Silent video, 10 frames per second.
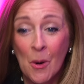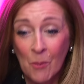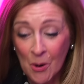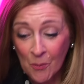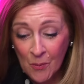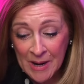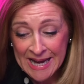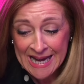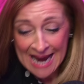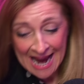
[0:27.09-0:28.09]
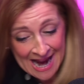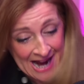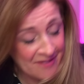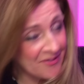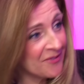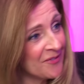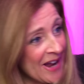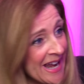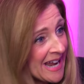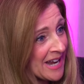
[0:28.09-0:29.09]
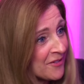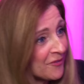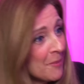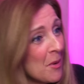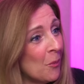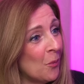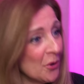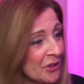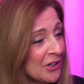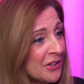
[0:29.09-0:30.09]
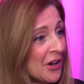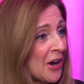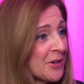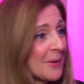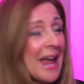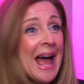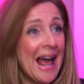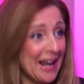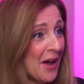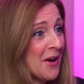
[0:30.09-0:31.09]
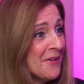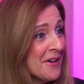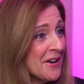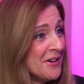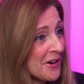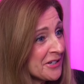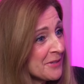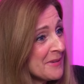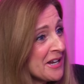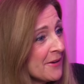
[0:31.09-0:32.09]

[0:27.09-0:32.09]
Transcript: Well, we have Faye in from Woodland Hideaway. Hello, nice to meet